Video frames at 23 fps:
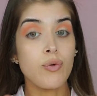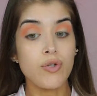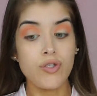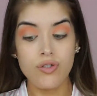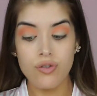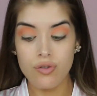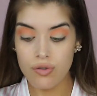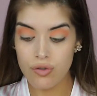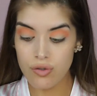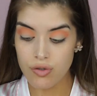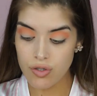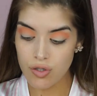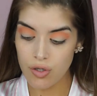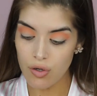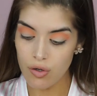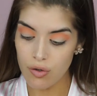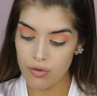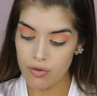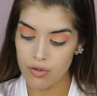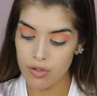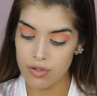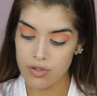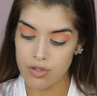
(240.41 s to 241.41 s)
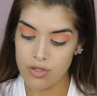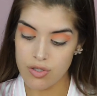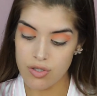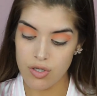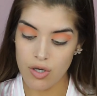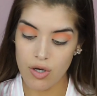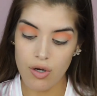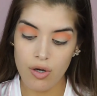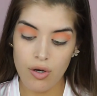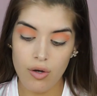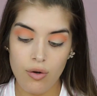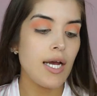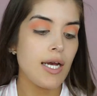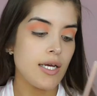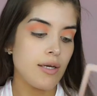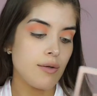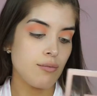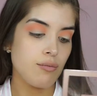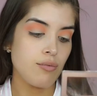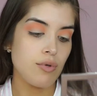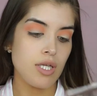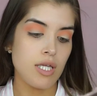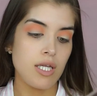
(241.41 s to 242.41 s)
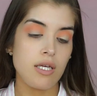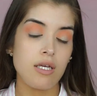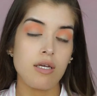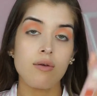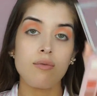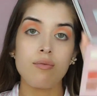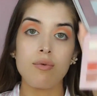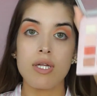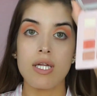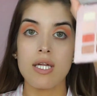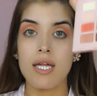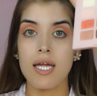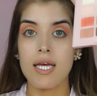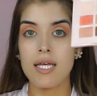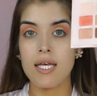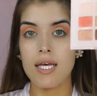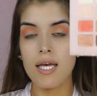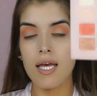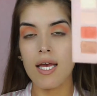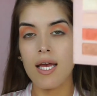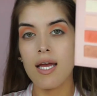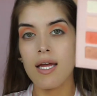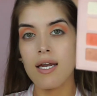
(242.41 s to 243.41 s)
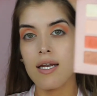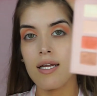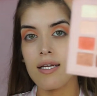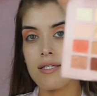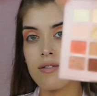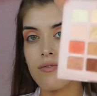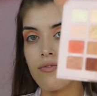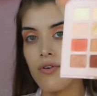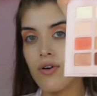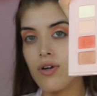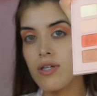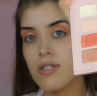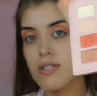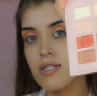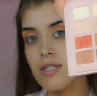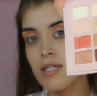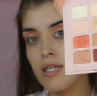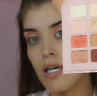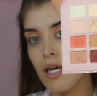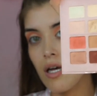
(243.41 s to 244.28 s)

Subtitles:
original tone, so I really like it. And as far as the